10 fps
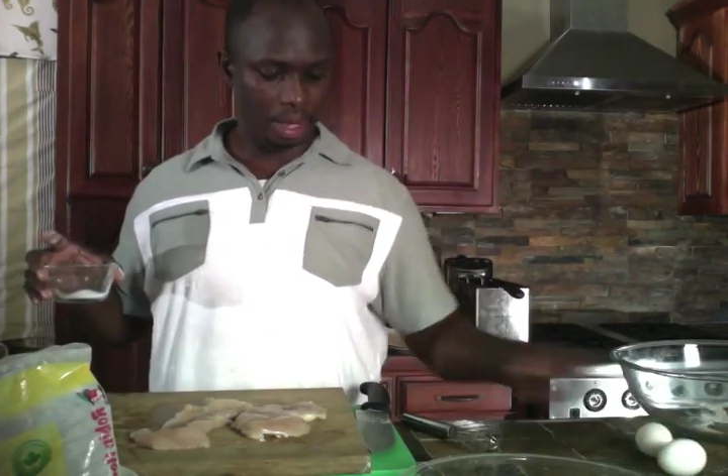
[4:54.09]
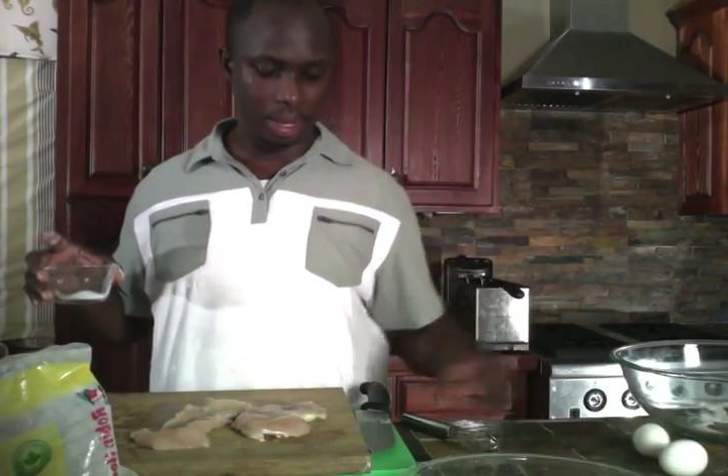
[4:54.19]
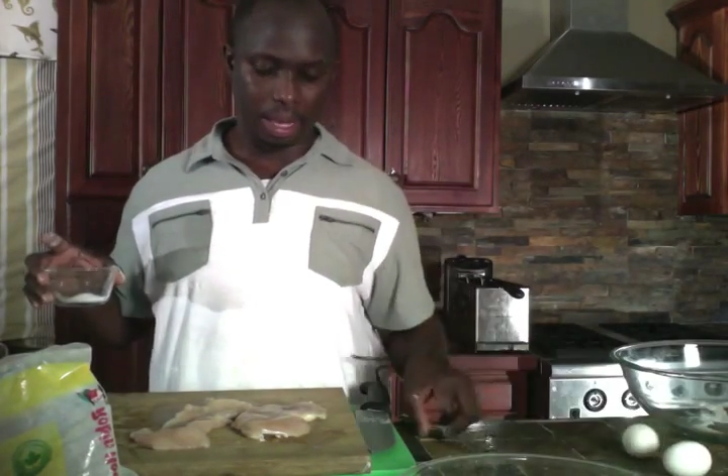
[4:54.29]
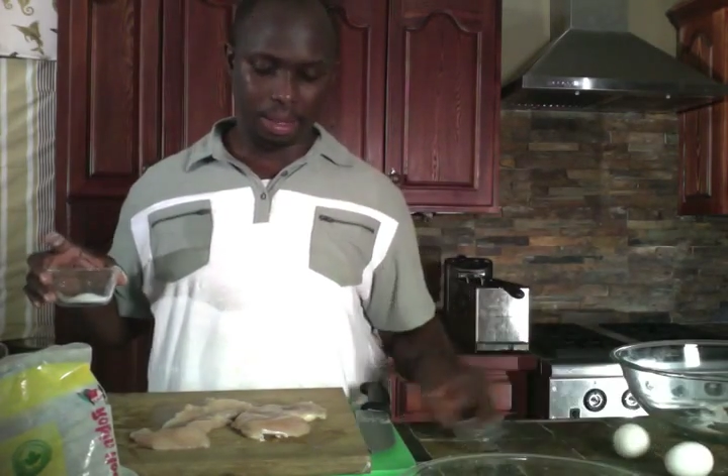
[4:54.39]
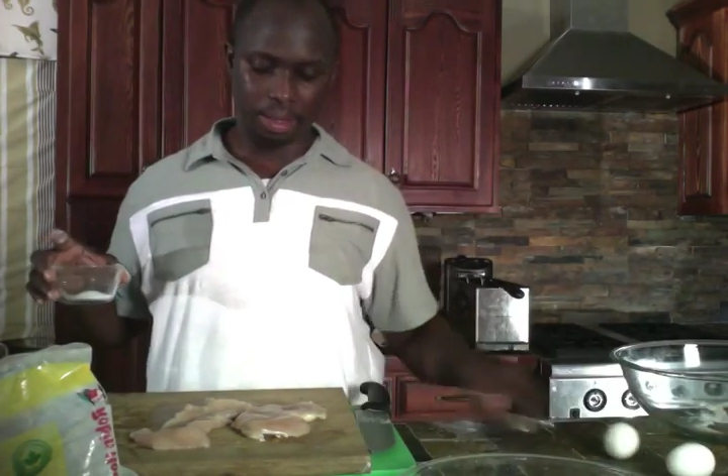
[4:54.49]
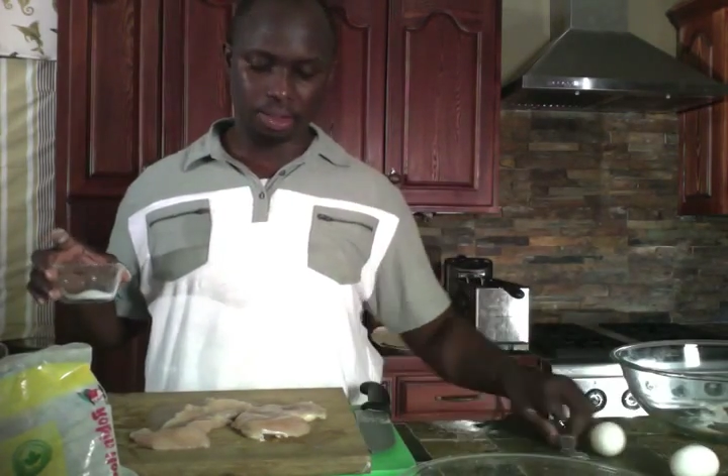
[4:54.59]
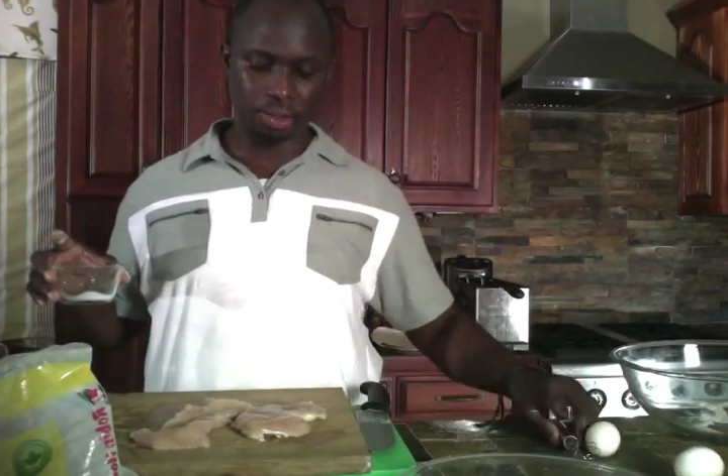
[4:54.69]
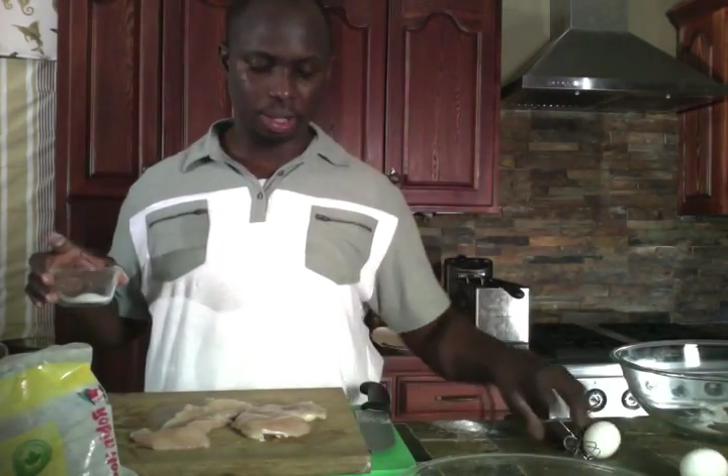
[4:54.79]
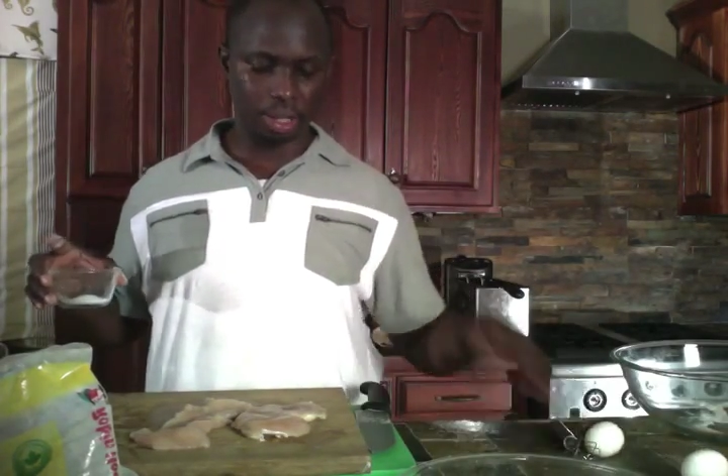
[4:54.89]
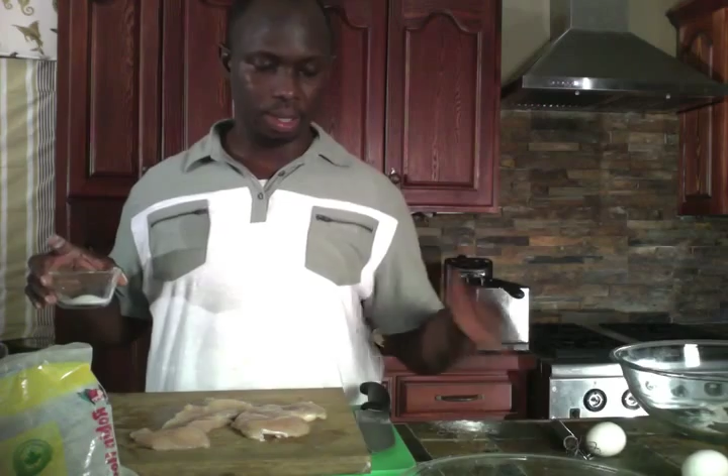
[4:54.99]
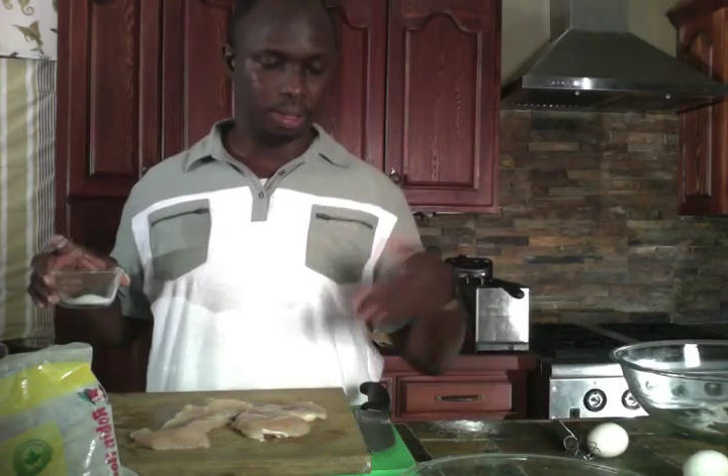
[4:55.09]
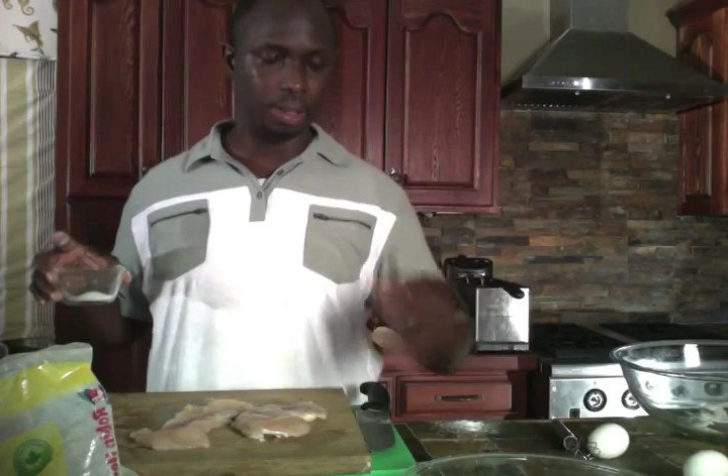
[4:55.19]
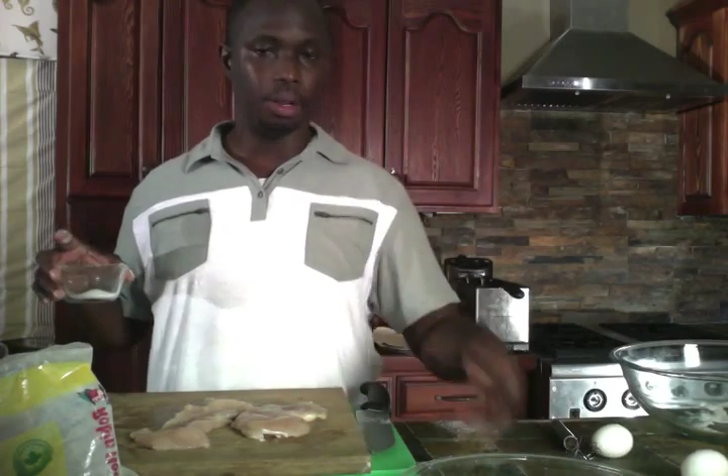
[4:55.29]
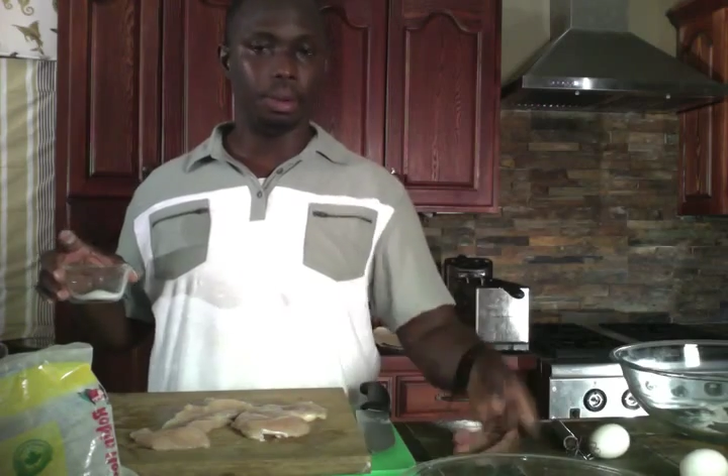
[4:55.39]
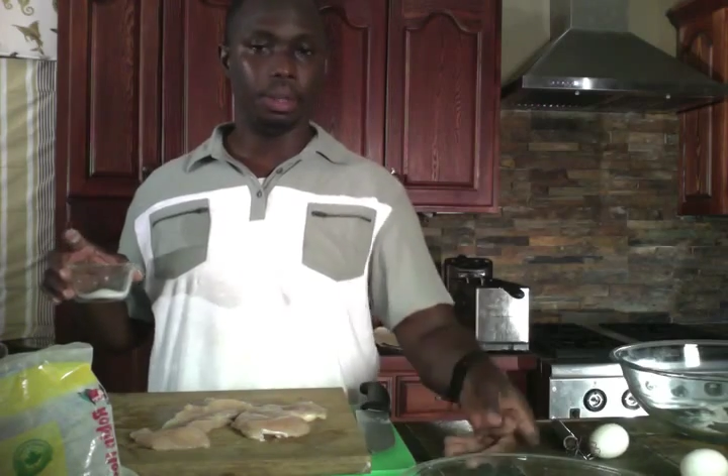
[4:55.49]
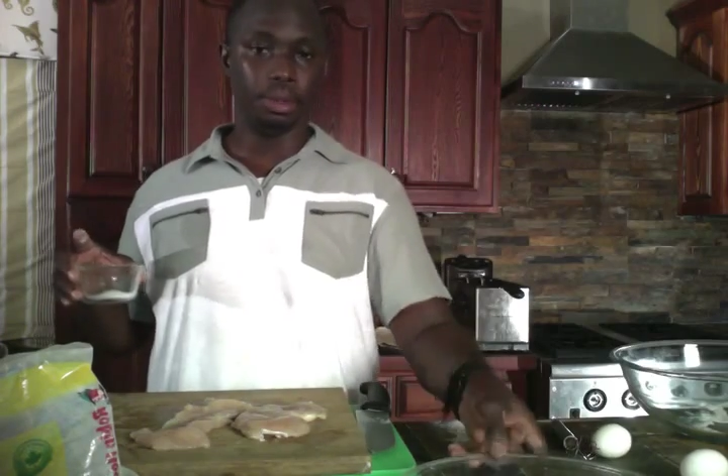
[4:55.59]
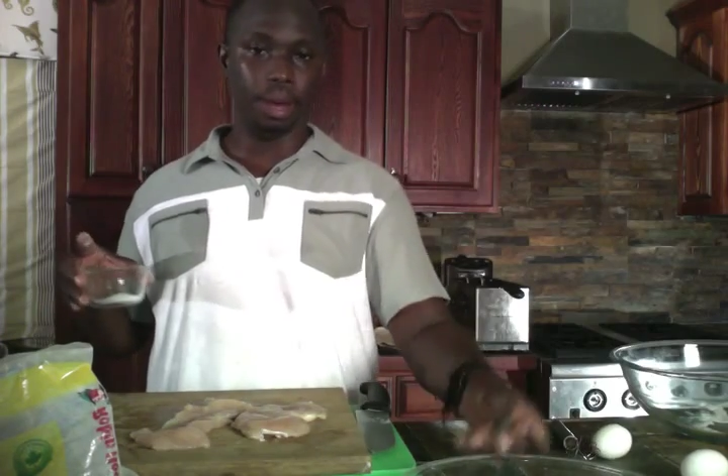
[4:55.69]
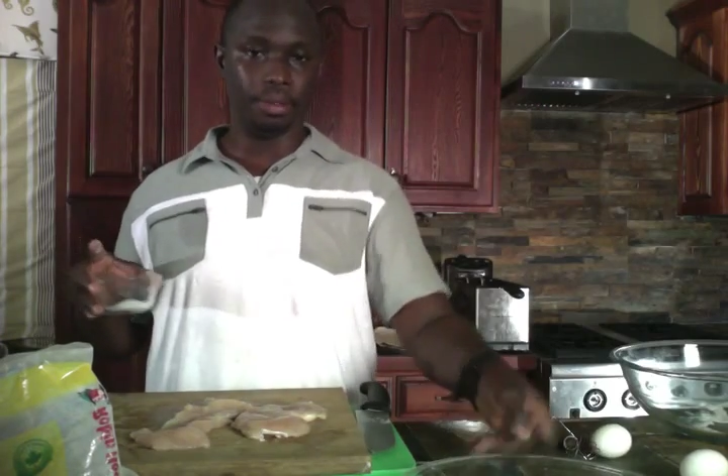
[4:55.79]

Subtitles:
thing that this chicken is going to go into